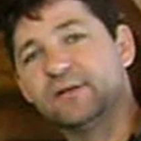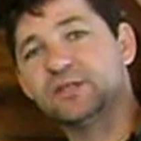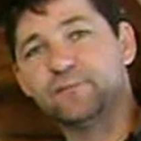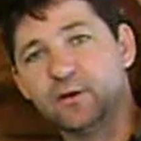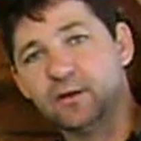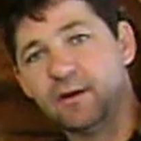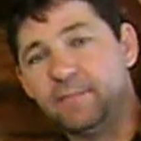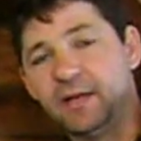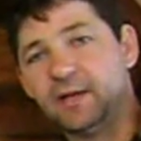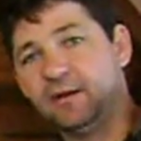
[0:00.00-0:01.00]
over just for a
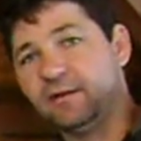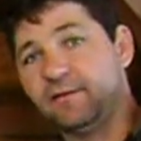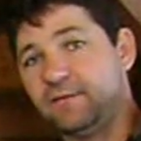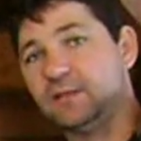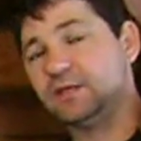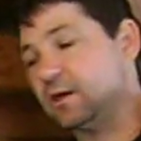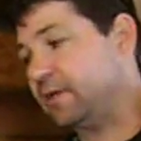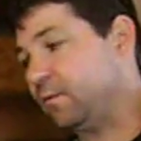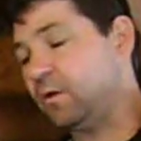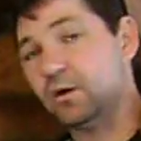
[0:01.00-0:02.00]
minute here the venting
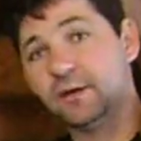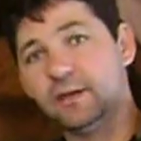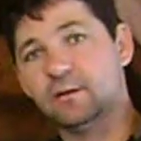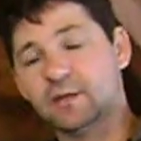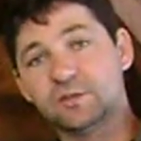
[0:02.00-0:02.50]
on the water heater,